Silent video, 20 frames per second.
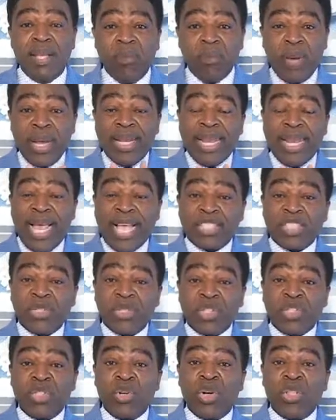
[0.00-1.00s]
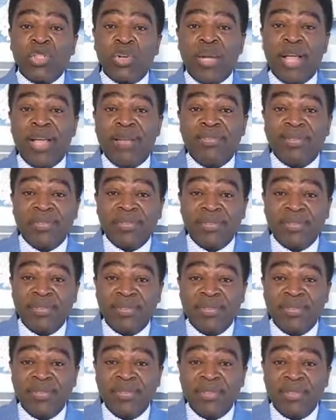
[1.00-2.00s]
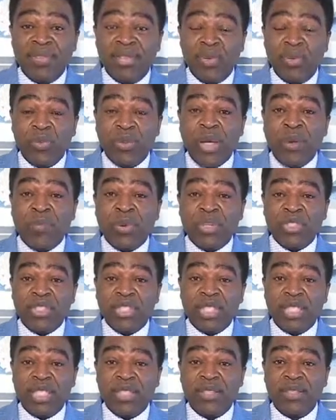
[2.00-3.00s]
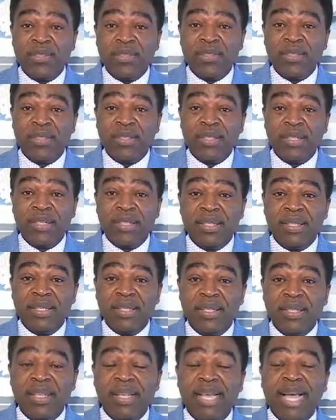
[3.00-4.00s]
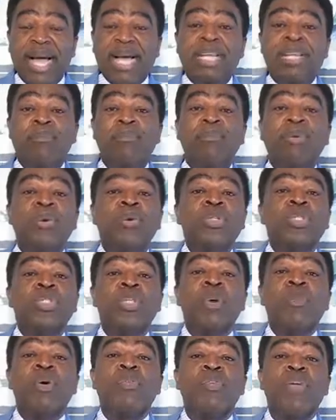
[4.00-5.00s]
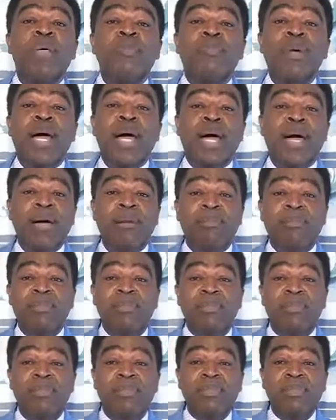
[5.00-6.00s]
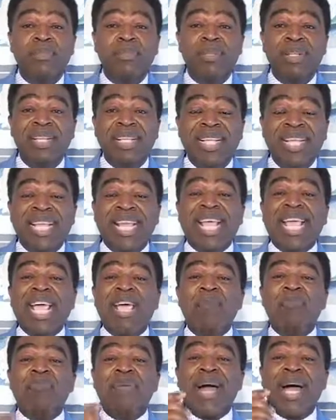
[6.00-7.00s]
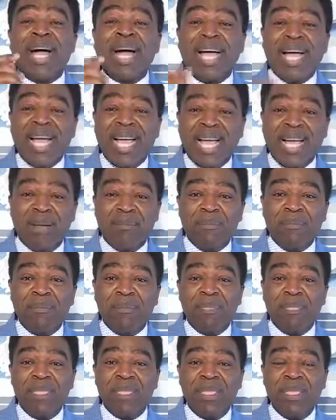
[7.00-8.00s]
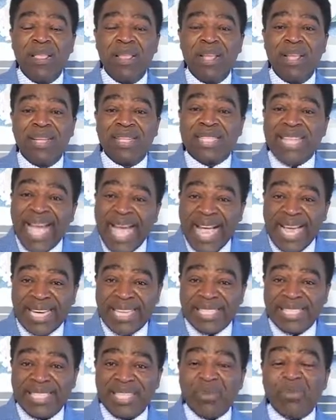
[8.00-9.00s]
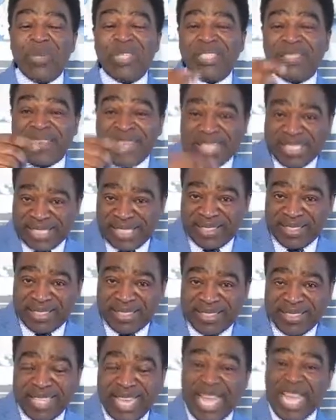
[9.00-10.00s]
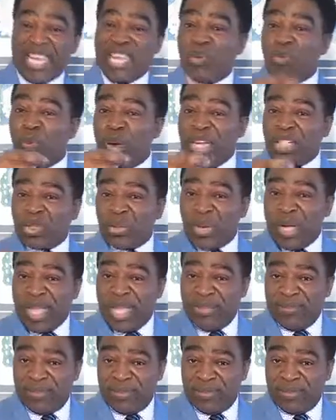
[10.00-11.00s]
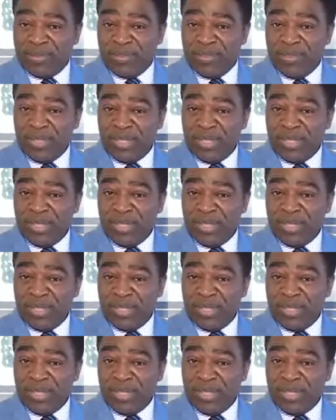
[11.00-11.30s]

When Lazarus got to heaven, where was he? At the bosom of Abraham. Abraham died with riches and he went to heaven.